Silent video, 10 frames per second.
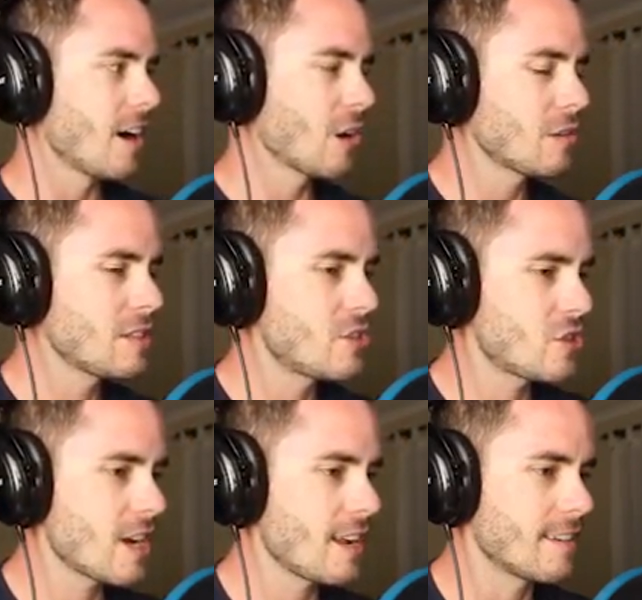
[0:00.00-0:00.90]
Holy Not
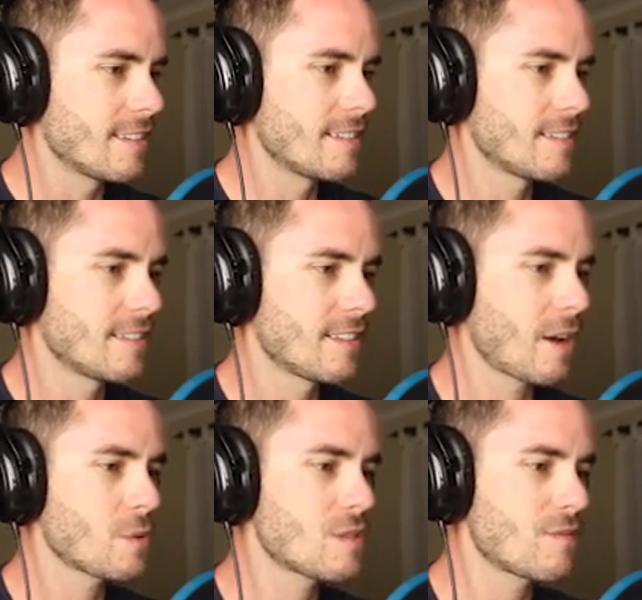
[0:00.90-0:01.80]
shit! Bad.
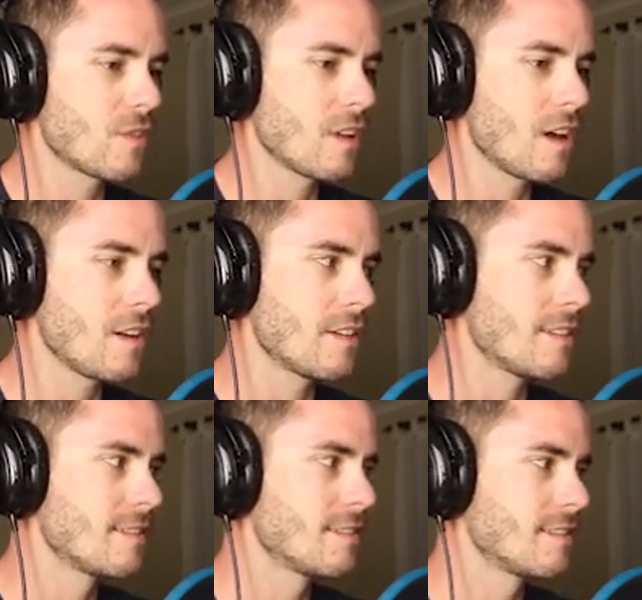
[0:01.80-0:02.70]
That high was five. full on.